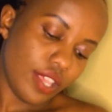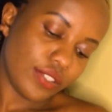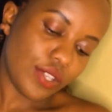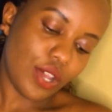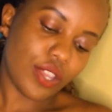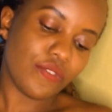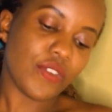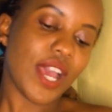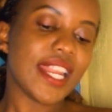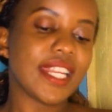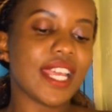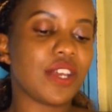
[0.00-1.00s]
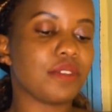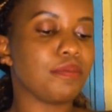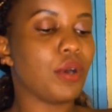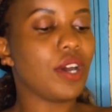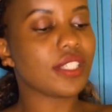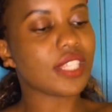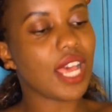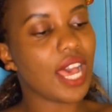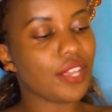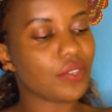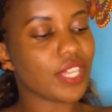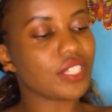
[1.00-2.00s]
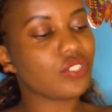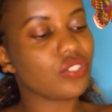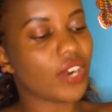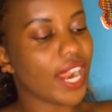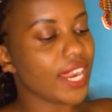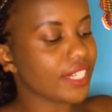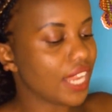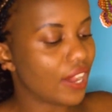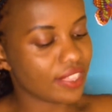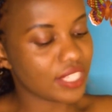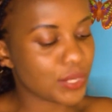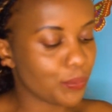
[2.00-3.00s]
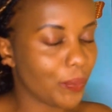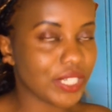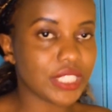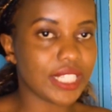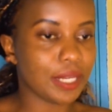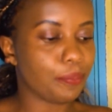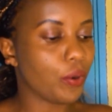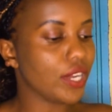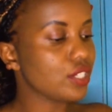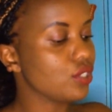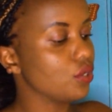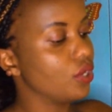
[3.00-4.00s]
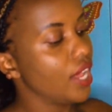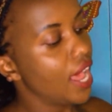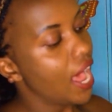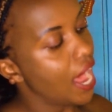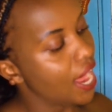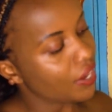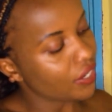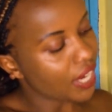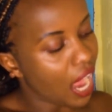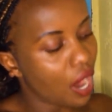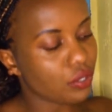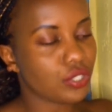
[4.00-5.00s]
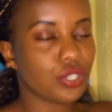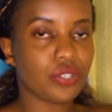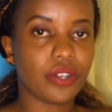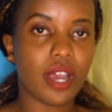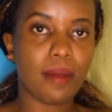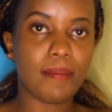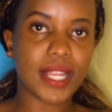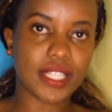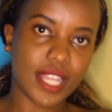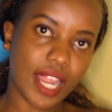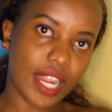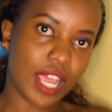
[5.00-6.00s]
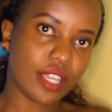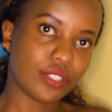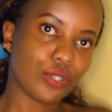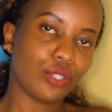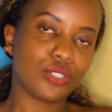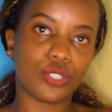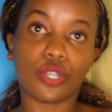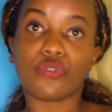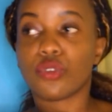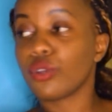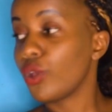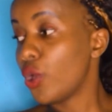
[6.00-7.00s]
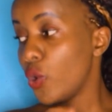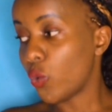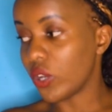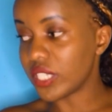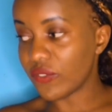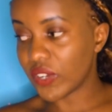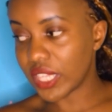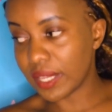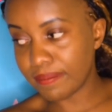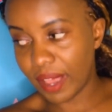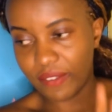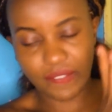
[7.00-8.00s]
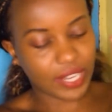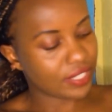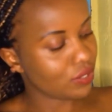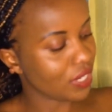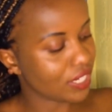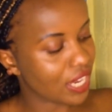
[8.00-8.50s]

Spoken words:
So if you had an iron box, you can try now at this particular point to iron out your bandana. Told you, if you want everything perfect, you can